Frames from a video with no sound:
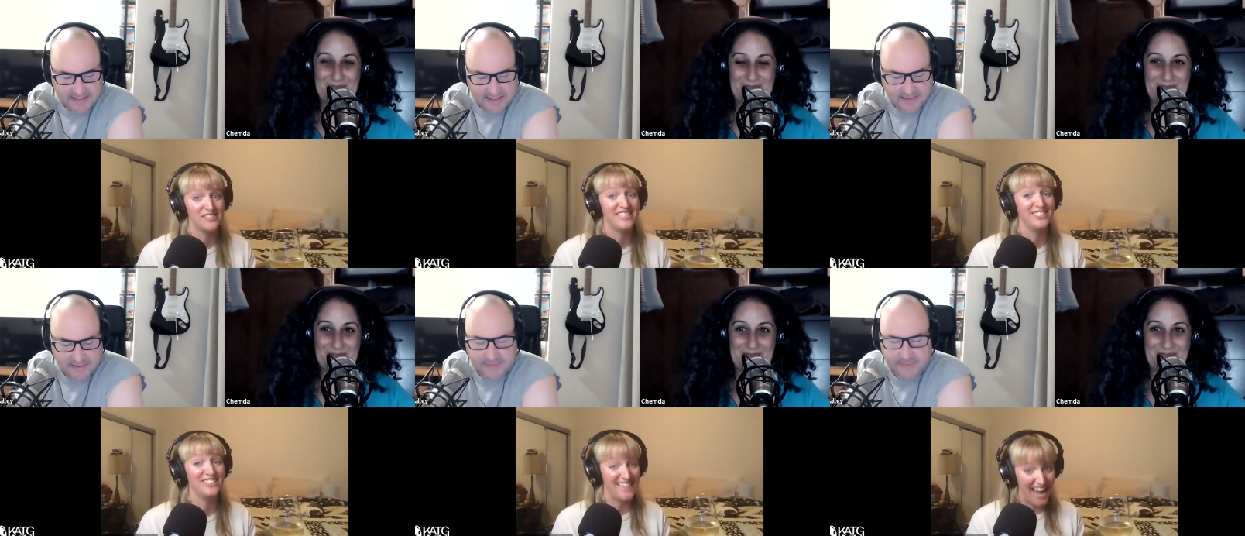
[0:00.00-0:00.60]

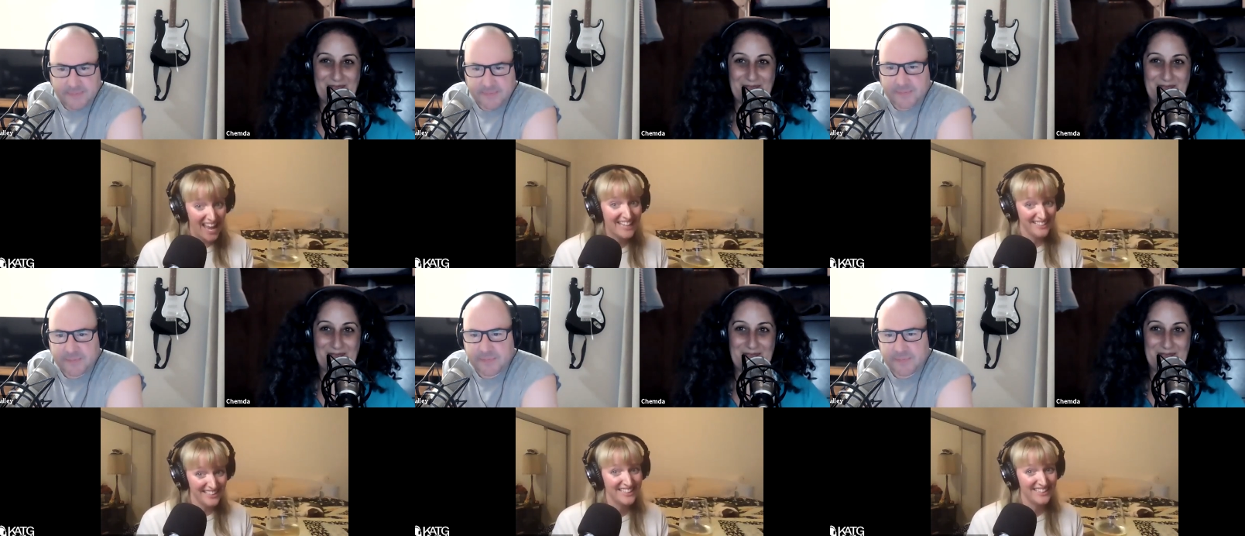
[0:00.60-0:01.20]
Speaker 1: still
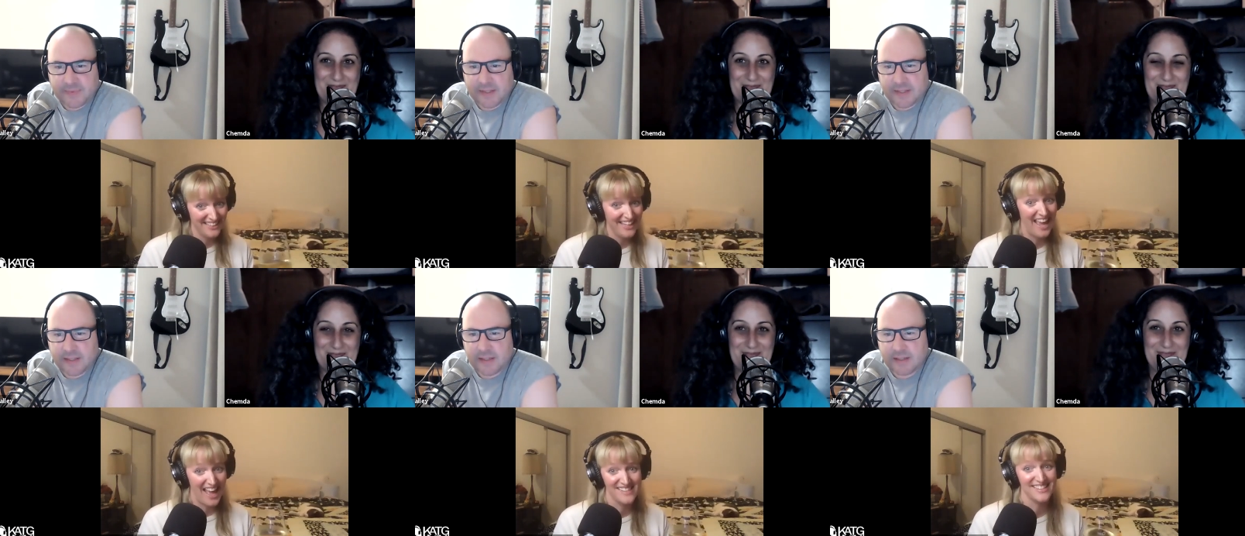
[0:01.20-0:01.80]
technically
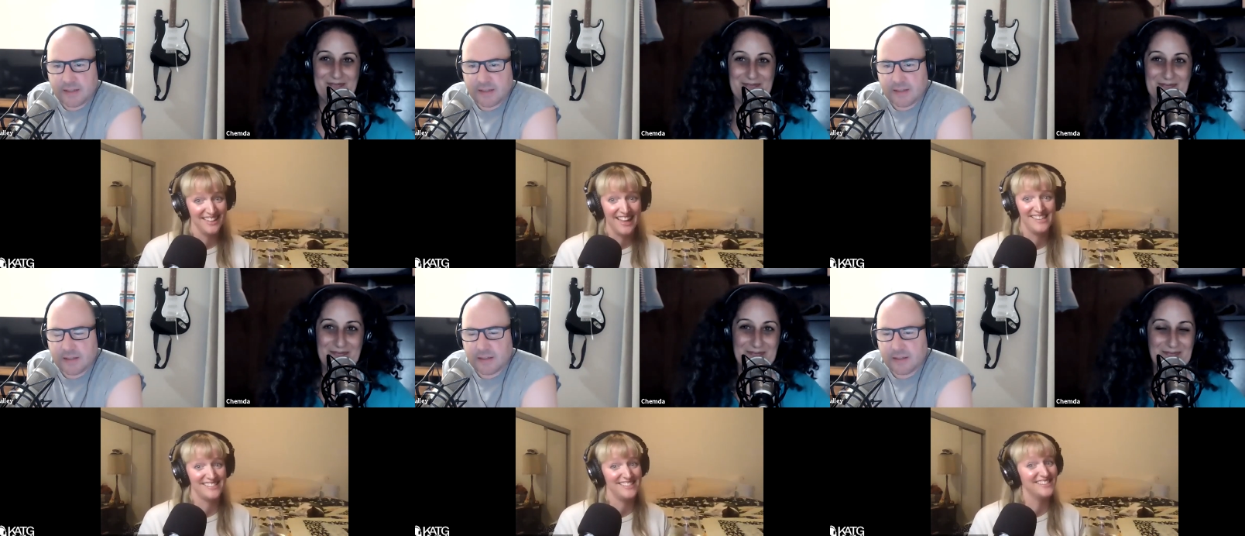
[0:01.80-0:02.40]
has a
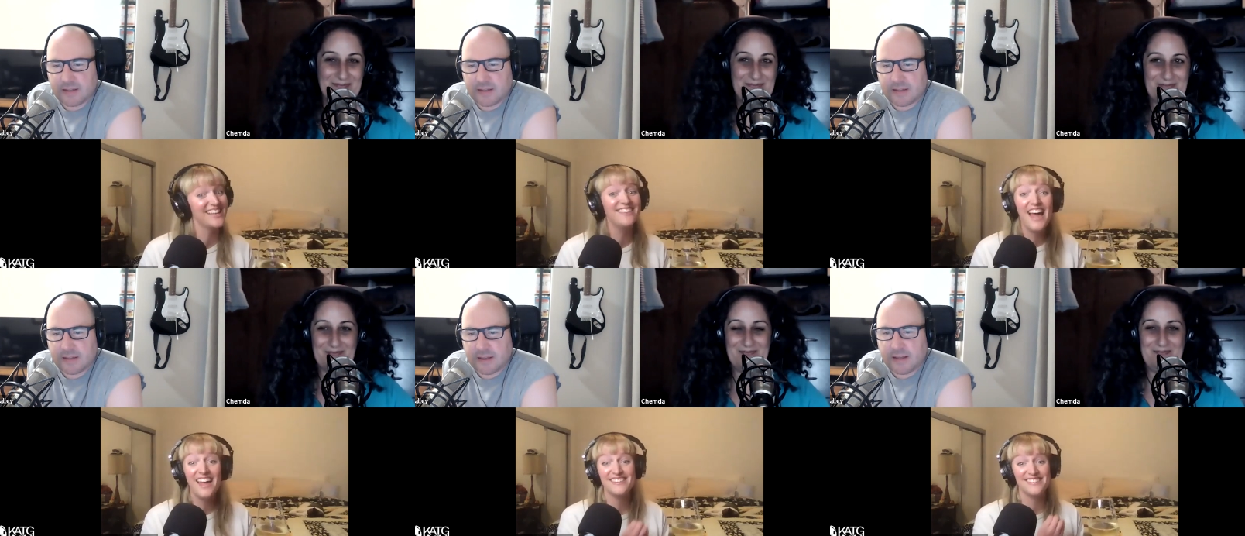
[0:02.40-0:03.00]
license, and
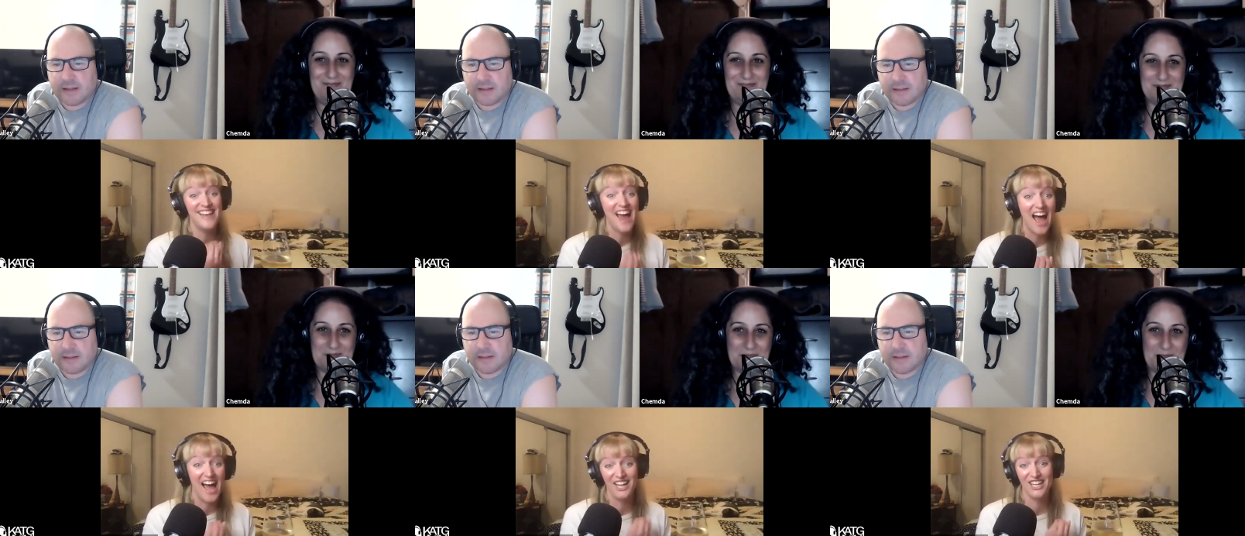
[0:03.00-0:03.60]
that's yeah.
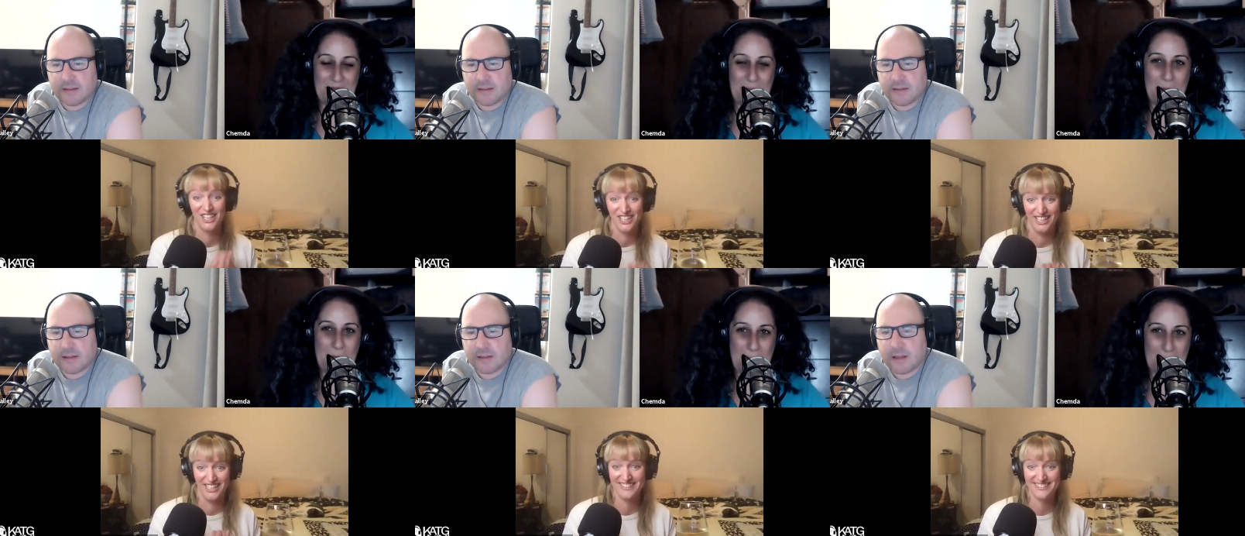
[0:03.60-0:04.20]
not
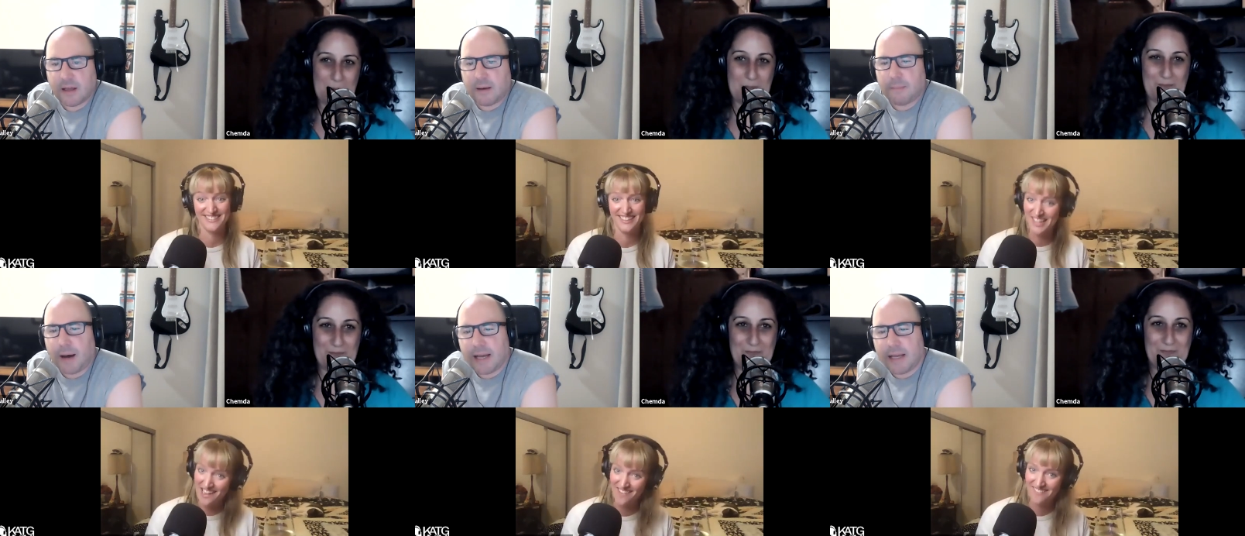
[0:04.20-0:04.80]
good.
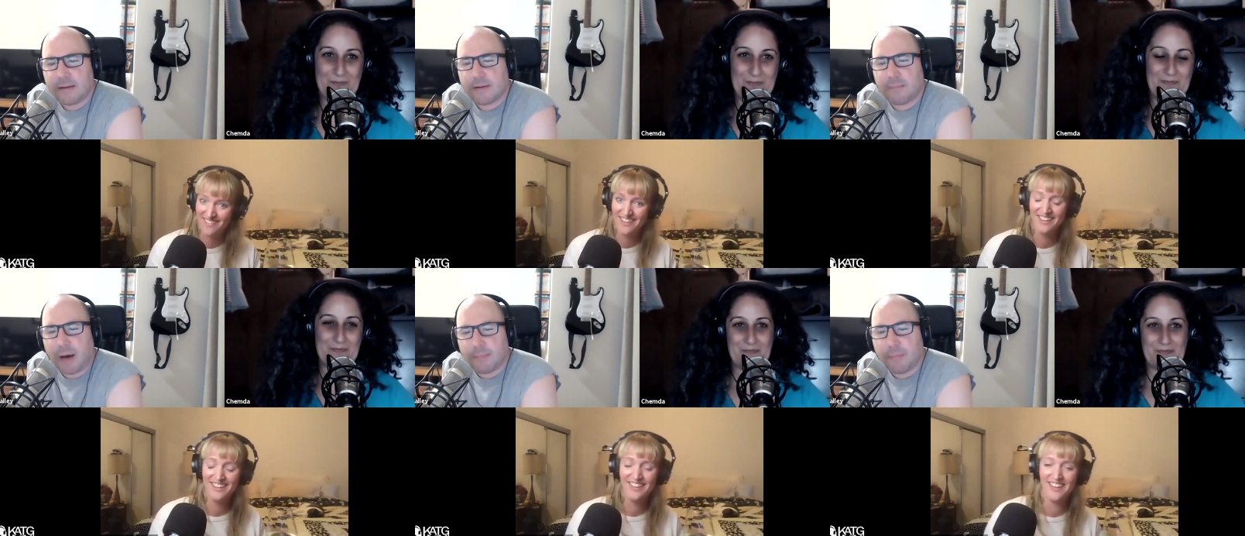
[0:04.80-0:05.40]
Speaker 2: You know, my
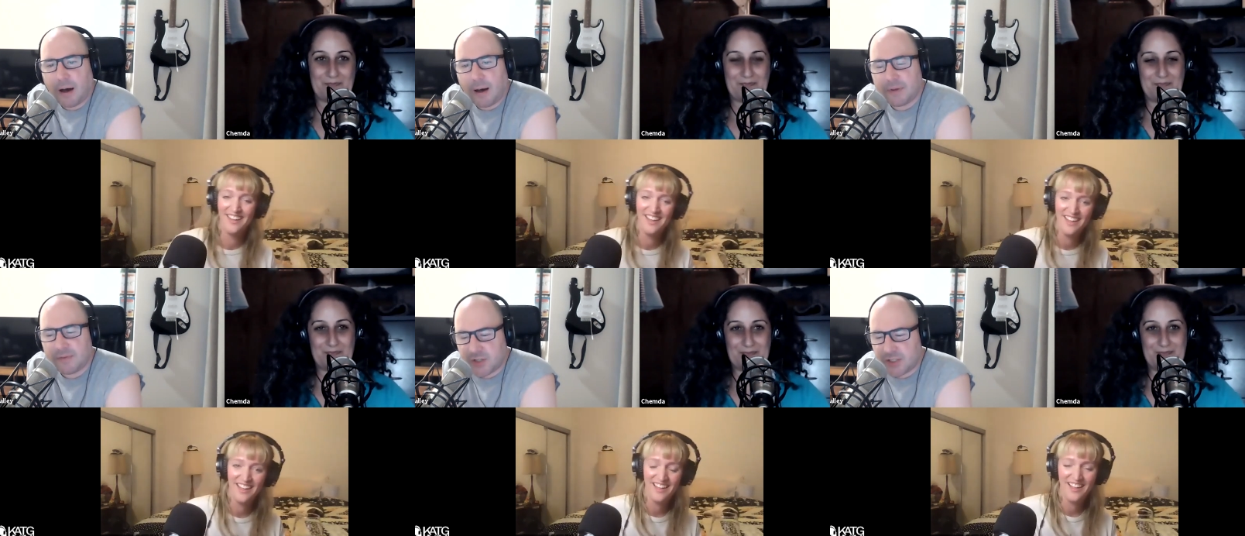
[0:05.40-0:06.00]
my
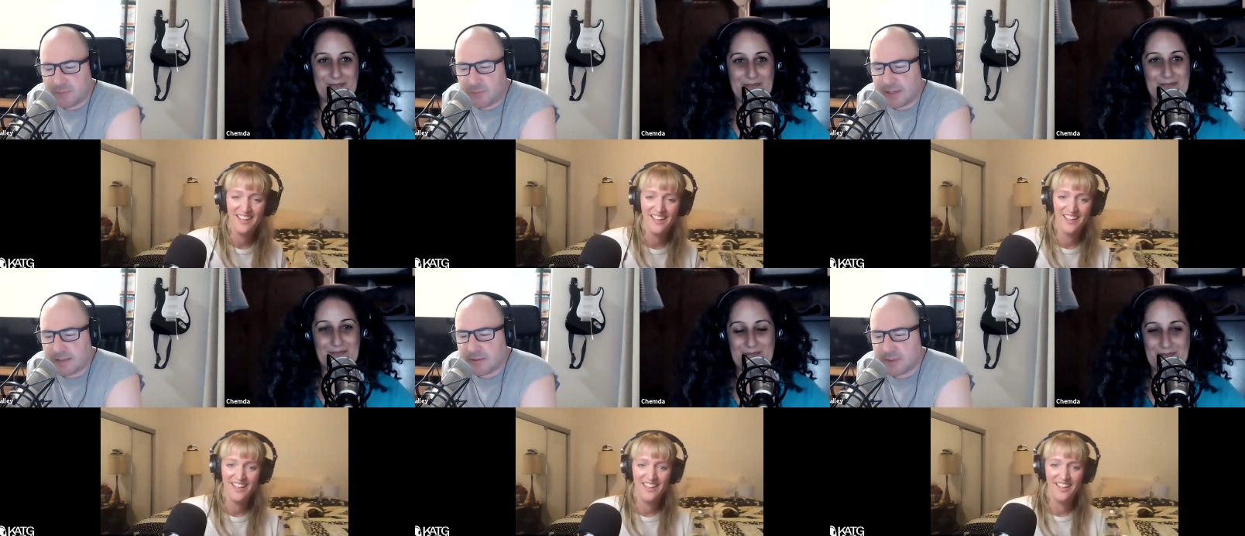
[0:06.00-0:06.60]
mom, she did
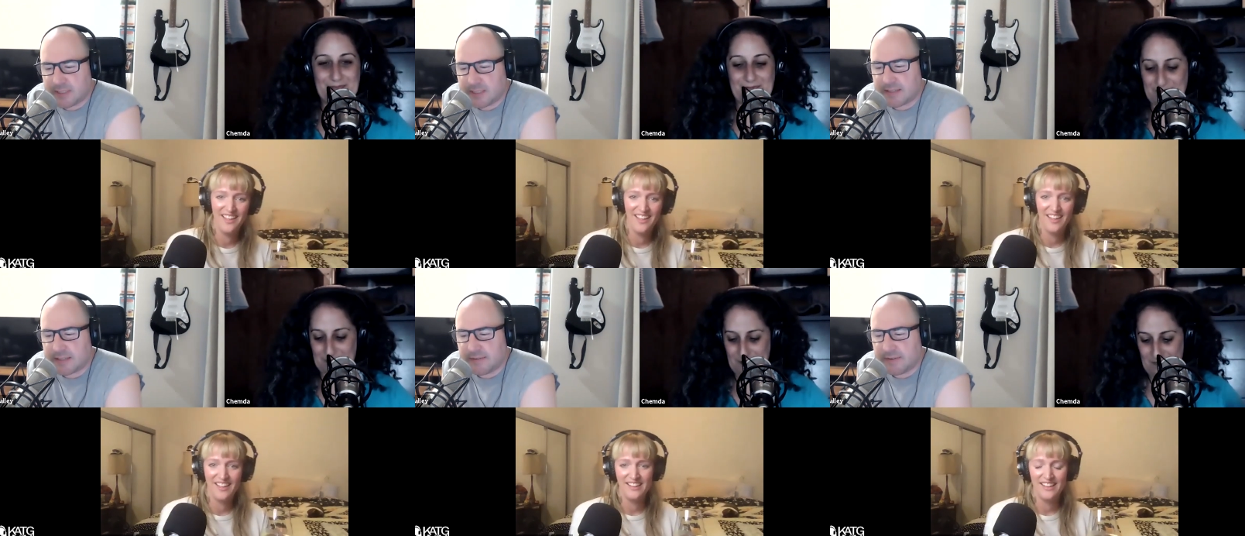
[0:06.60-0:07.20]
went into
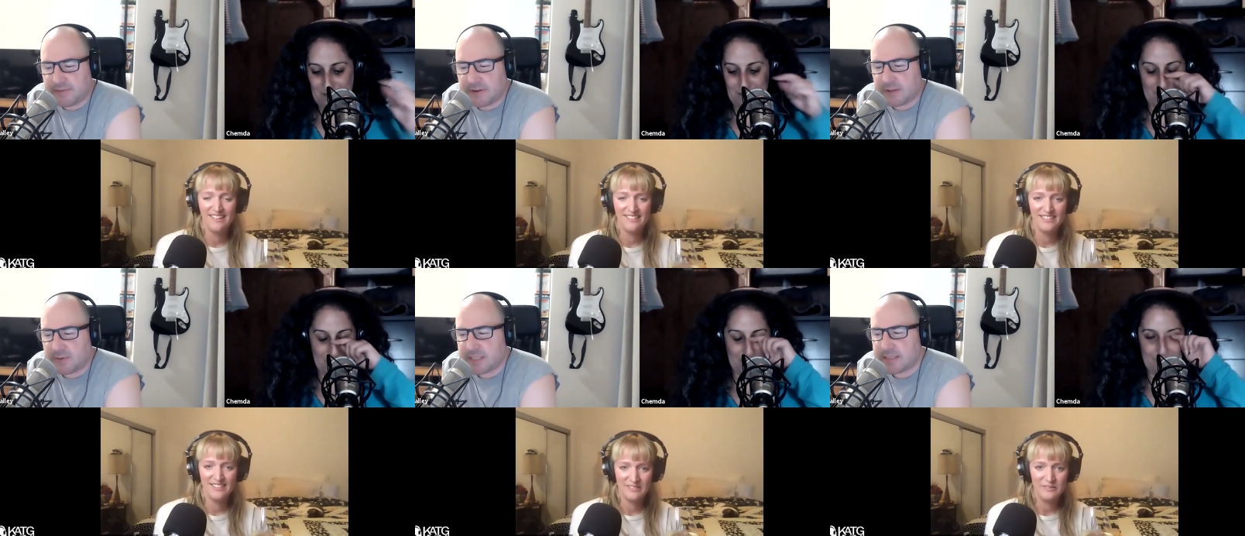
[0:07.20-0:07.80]
assisted living
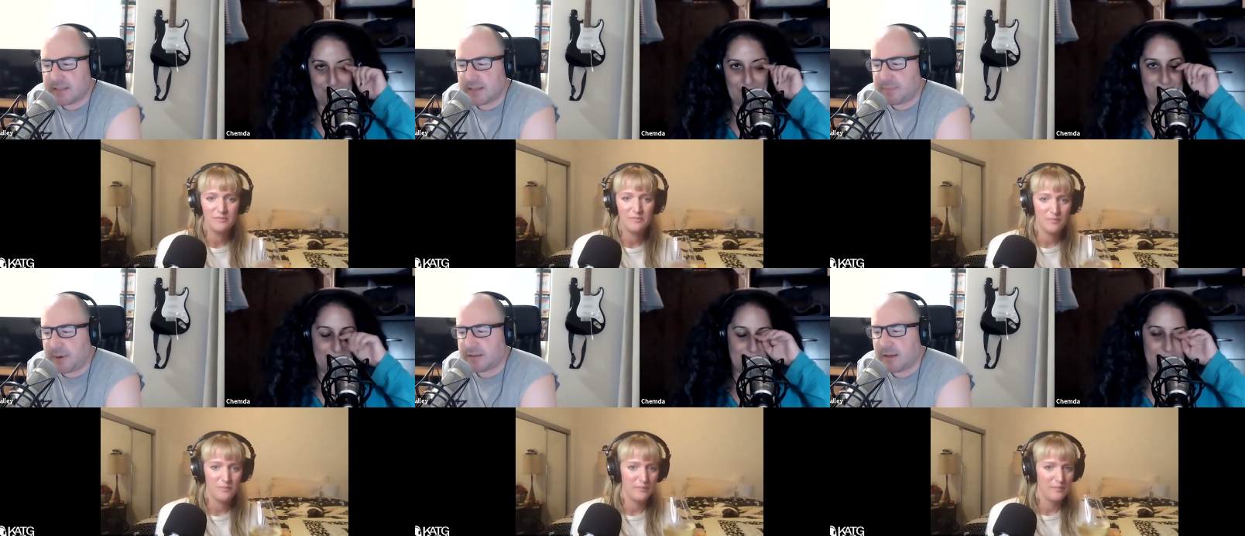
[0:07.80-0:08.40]
fairly recently,
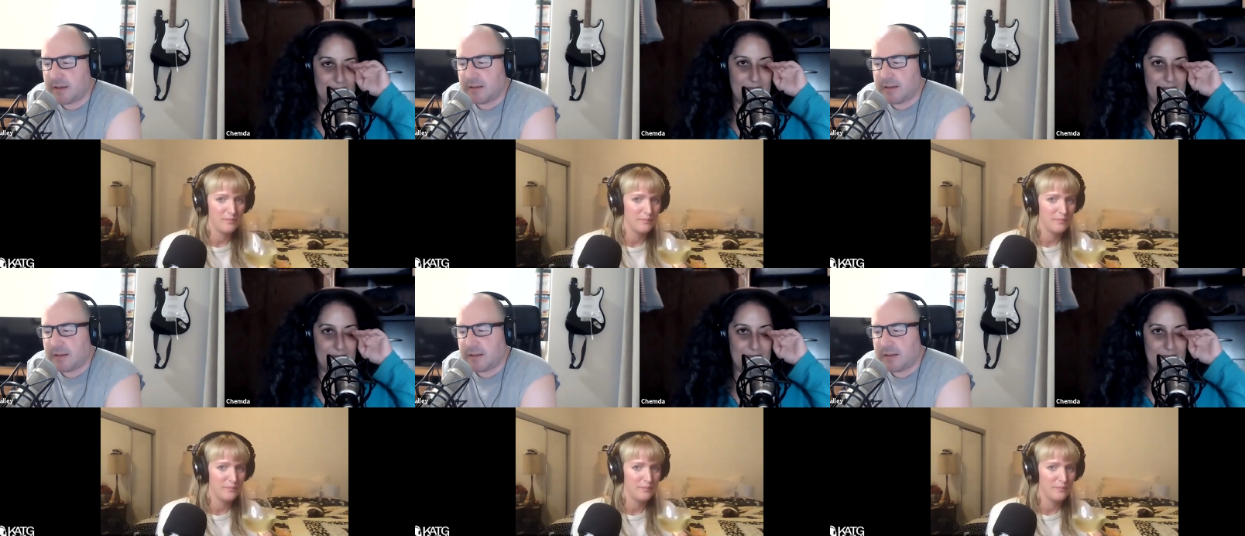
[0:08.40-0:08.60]
but